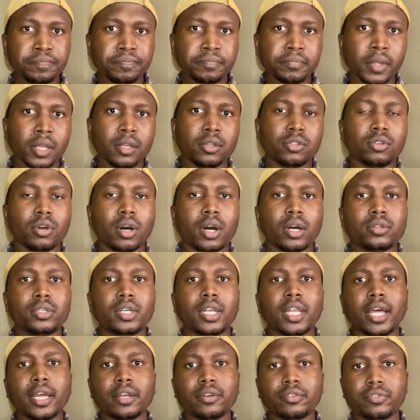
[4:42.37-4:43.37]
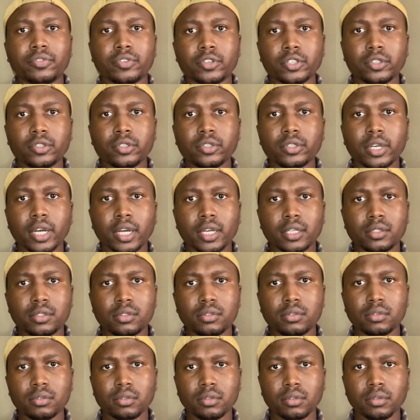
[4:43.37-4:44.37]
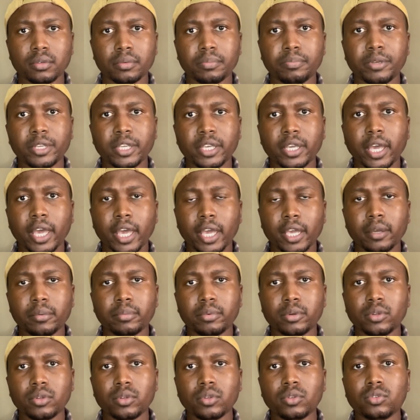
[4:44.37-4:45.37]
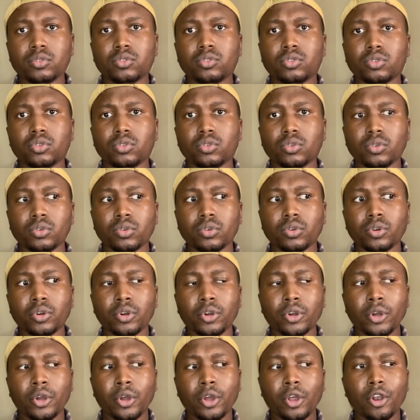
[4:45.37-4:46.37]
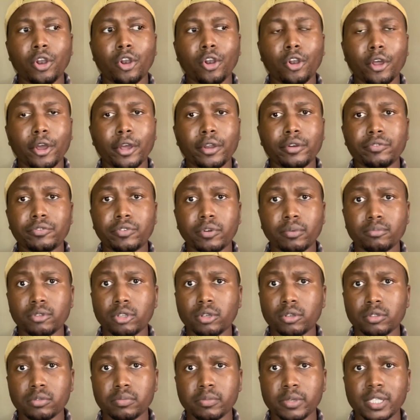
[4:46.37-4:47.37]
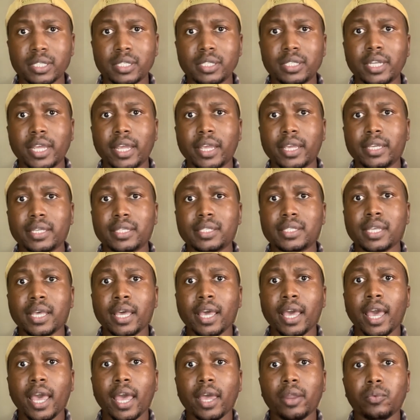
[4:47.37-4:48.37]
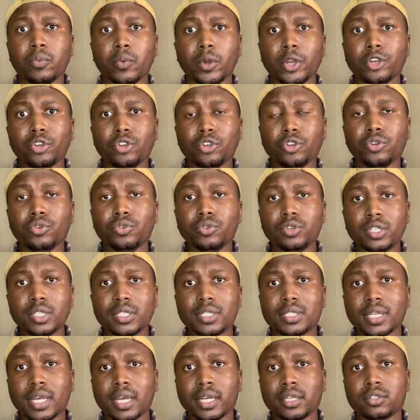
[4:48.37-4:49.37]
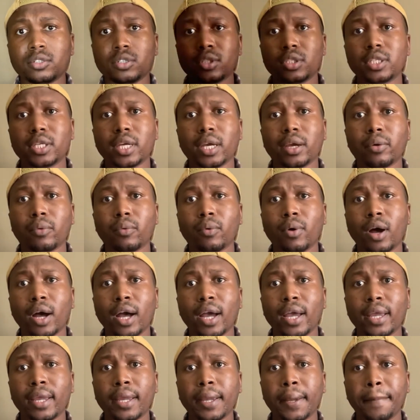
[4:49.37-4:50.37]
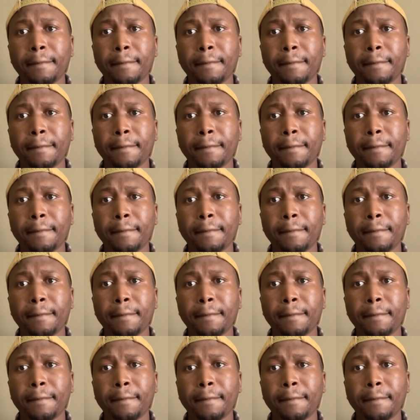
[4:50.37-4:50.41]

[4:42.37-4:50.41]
So I would like for you guys to be able to learn from those mistakes, and when you decide to DIY,